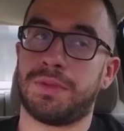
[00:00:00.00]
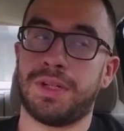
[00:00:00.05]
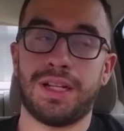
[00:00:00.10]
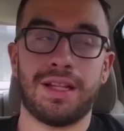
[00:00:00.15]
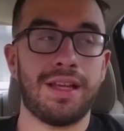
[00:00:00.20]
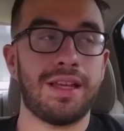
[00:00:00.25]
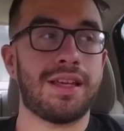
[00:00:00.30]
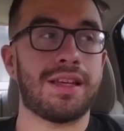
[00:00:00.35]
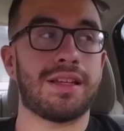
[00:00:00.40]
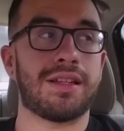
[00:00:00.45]
but I
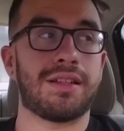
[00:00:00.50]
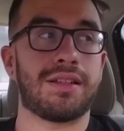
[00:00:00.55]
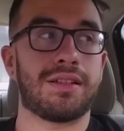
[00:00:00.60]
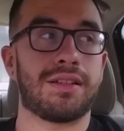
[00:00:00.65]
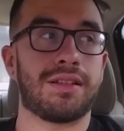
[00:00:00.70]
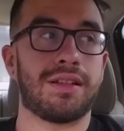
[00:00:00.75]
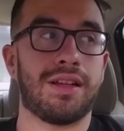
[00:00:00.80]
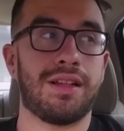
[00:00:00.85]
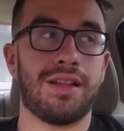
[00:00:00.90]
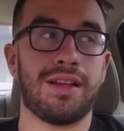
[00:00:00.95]
like it.
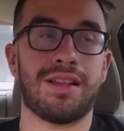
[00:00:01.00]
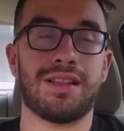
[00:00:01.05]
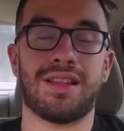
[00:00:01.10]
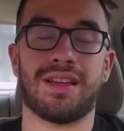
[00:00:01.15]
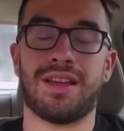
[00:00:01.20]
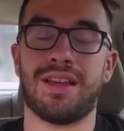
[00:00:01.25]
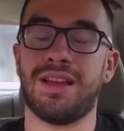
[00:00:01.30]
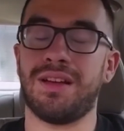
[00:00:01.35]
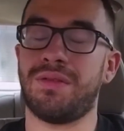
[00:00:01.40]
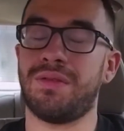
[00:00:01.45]
I like it. The
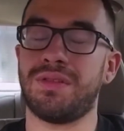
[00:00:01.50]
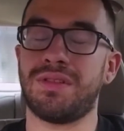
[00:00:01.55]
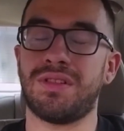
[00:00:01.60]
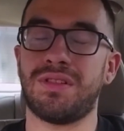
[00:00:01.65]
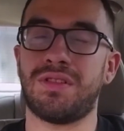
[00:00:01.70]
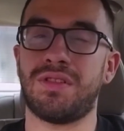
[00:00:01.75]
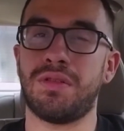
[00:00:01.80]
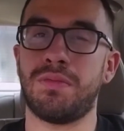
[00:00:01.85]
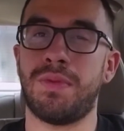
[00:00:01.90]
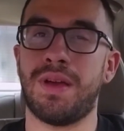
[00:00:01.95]
kick
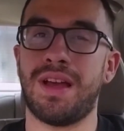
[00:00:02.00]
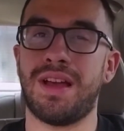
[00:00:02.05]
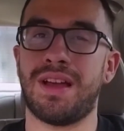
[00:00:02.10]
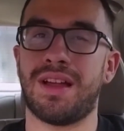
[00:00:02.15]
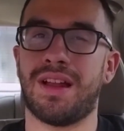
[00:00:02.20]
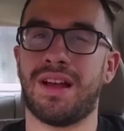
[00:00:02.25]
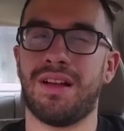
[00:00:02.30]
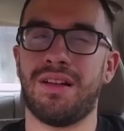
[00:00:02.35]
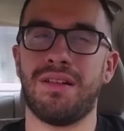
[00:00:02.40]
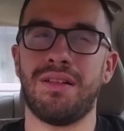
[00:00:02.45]
wasn't too
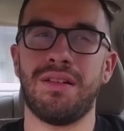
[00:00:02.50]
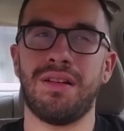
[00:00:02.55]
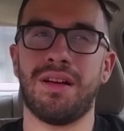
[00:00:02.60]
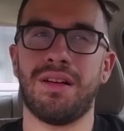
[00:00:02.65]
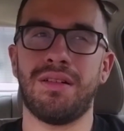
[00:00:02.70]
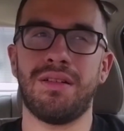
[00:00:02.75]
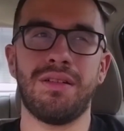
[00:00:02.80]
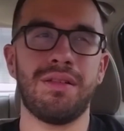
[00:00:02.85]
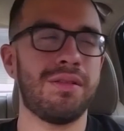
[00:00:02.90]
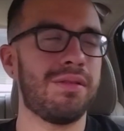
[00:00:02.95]
bad. I don't,
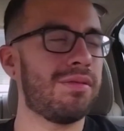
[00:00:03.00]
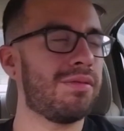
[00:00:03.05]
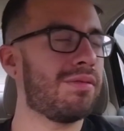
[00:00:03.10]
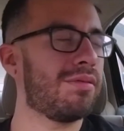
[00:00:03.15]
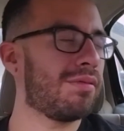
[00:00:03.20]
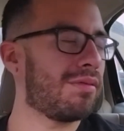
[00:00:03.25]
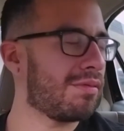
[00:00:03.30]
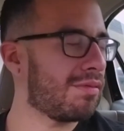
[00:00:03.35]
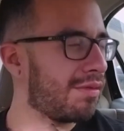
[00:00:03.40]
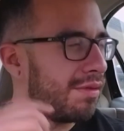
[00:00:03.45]
I don't
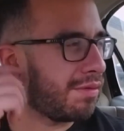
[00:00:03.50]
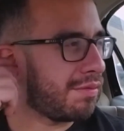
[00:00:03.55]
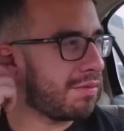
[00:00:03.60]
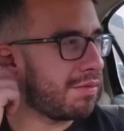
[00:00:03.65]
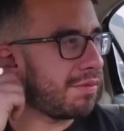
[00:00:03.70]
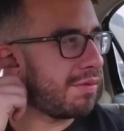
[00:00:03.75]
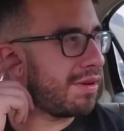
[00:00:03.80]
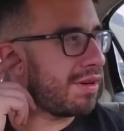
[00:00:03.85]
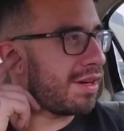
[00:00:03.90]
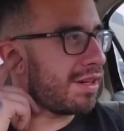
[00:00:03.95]
know. The, the
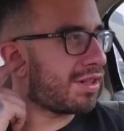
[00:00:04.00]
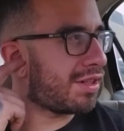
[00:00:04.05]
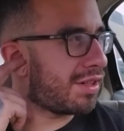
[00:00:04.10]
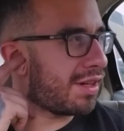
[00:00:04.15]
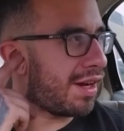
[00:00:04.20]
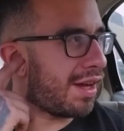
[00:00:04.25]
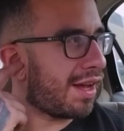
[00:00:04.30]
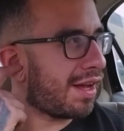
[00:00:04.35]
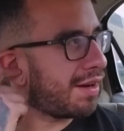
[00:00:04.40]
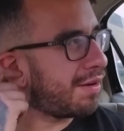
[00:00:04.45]
one I
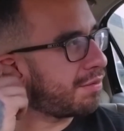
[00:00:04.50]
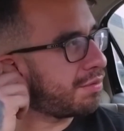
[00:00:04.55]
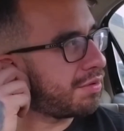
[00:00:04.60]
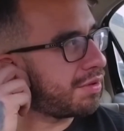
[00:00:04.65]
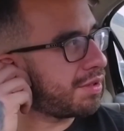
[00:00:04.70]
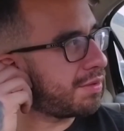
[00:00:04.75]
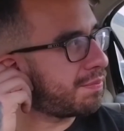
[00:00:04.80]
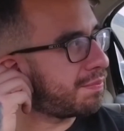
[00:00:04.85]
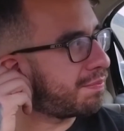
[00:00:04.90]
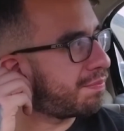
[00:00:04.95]
shot had a
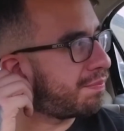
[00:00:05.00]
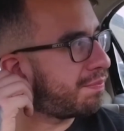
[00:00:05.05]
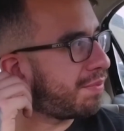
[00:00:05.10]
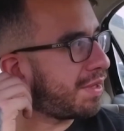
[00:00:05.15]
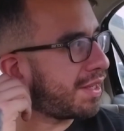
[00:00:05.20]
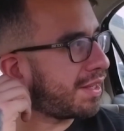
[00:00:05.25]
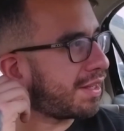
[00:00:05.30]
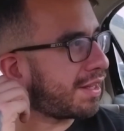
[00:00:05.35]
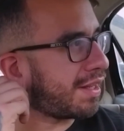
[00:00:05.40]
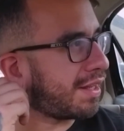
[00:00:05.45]
really
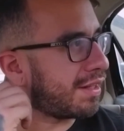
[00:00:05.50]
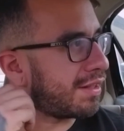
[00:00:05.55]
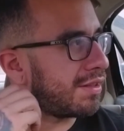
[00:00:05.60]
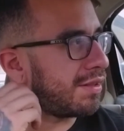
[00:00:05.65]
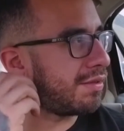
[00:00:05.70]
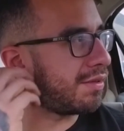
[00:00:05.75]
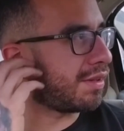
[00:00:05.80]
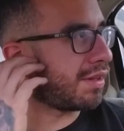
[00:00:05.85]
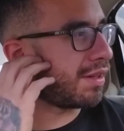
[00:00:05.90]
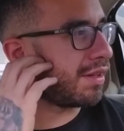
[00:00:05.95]
big kick
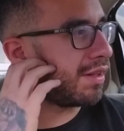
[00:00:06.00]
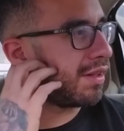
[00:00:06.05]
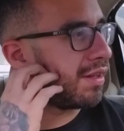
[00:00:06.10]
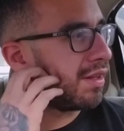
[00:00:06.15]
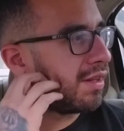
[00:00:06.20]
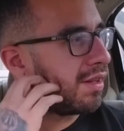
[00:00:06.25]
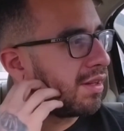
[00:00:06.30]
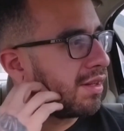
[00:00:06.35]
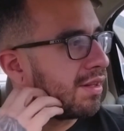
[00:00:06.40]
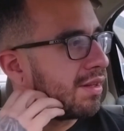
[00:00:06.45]
to it,
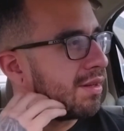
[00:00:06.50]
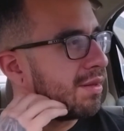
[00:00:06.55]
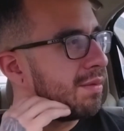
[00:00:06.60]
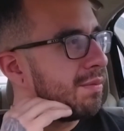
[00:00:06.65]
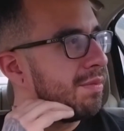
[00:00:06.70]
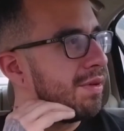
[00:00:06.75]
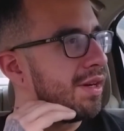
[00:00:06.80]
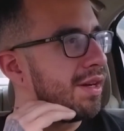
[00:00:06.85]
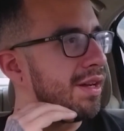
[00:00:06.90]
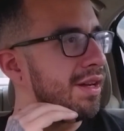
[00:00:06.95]

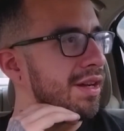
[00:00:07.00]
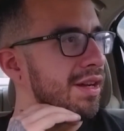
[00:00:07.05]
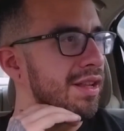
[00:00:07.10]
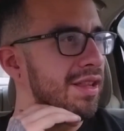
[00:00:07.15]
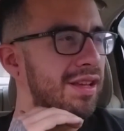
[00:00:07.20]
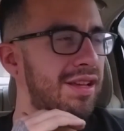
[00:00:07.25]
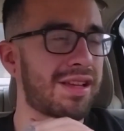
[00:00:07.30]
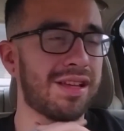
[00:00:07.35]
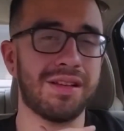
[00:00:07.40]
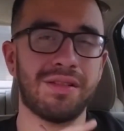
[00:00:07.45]
but uh,
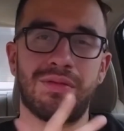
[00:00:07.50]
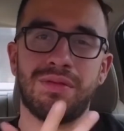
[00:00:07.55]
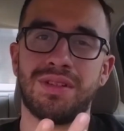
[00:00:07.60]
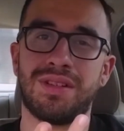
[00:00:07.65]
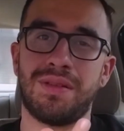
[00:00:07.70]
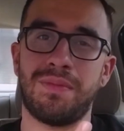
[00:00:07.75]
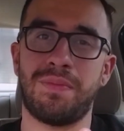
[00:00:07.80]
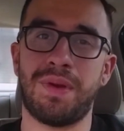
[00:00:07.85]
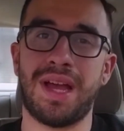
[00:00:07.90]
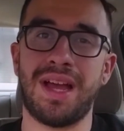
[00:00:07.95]
the kick
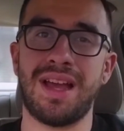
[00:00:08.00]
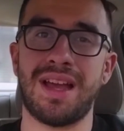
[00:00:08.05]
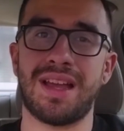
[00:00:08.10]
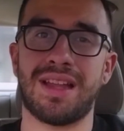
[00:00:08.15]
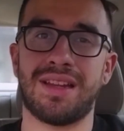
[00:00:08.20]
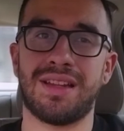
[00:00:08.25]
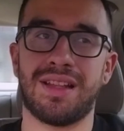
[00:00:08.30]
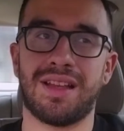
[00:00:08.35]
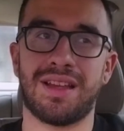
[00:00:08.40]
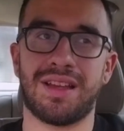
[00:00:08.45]
wasn't
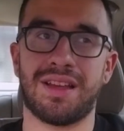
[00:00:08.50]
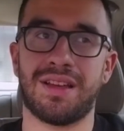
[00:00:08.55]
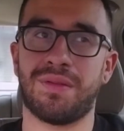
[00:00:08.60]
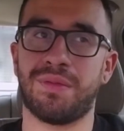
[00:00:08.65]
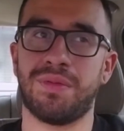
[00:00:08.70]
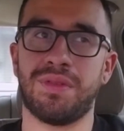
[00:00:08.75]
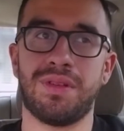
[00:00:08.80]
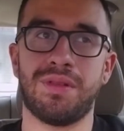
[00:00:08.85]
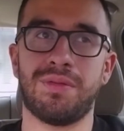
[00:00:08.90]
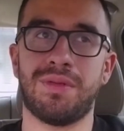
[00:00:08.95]
bad. Like, it
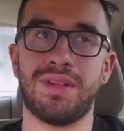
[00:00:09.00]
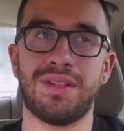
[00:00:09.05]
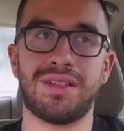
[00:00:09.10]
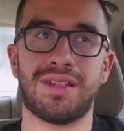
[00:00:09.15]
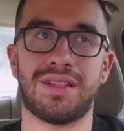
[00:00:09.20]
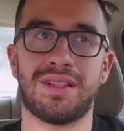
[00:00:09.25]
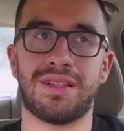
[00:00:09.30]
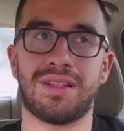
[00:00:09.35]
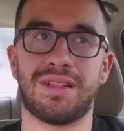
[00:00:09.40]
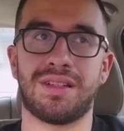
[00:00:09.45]
really
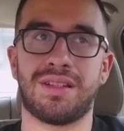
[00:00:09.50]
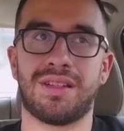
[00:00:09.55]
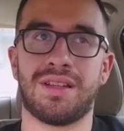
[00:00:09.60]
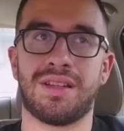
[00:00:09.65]
wasn't.